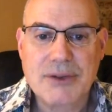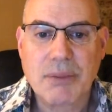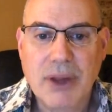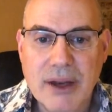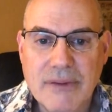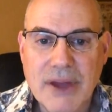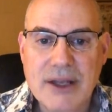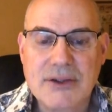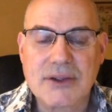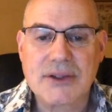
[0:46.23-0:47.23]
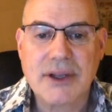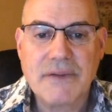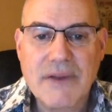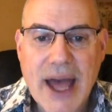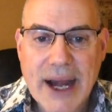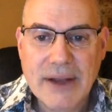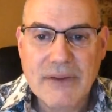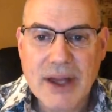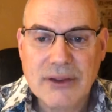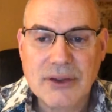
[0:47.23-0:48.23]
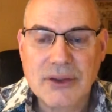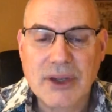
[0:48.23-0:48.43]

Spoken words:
blood vessels, lymphatic vessels,